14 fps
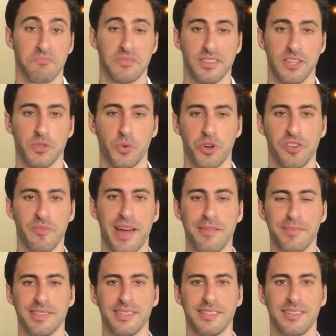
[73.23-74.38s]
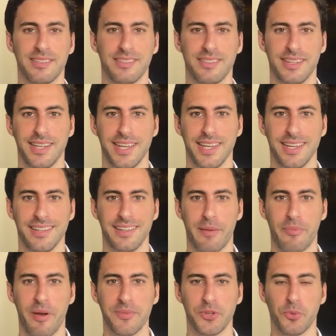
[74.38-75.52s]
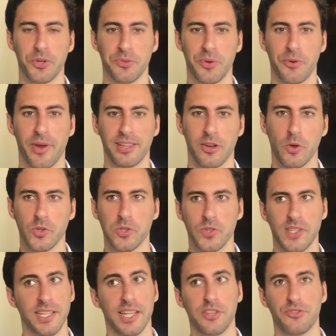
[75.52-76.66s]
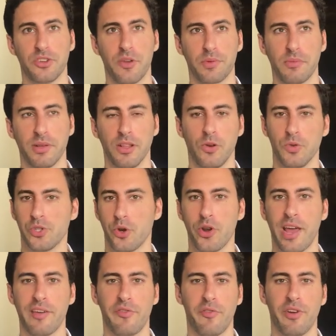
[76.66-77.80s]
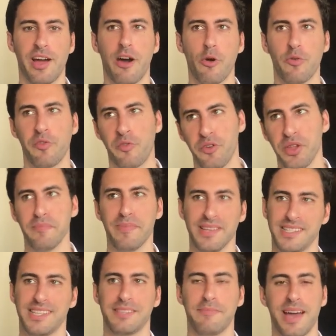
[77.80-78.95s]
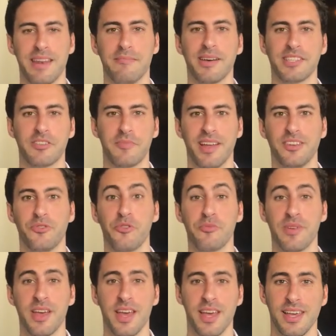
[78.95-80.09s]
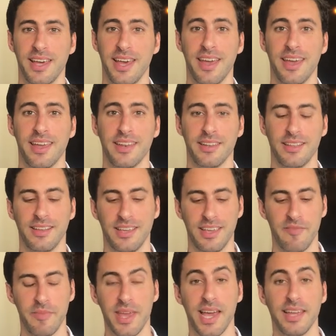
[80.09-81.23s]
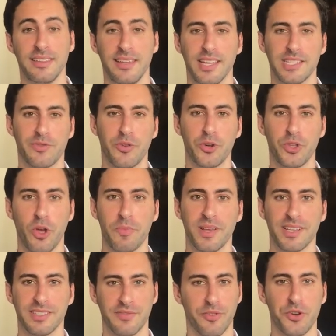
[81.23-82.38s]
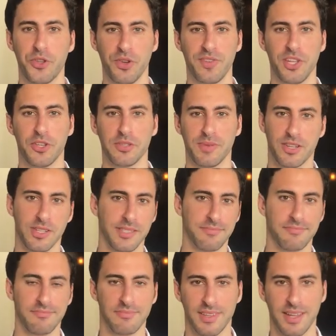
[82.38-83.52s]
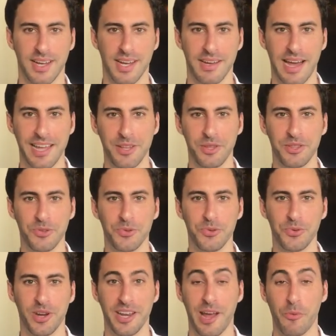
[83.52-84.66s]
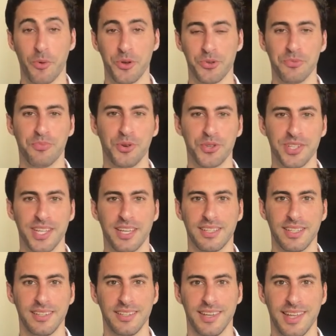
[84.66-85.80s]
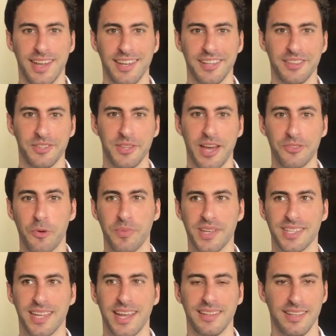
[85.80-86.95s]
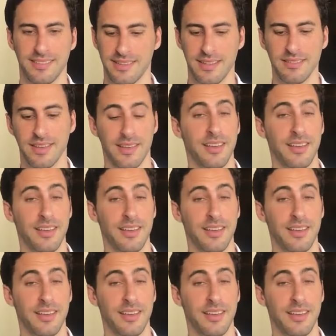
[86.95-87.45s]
this world of buying businesses and i promise you won't regret and also see the description below join our free business buying mastermind group and give me ideas for topics for new videos because uh, i need to and i want to post daily and i need topics and ideas. And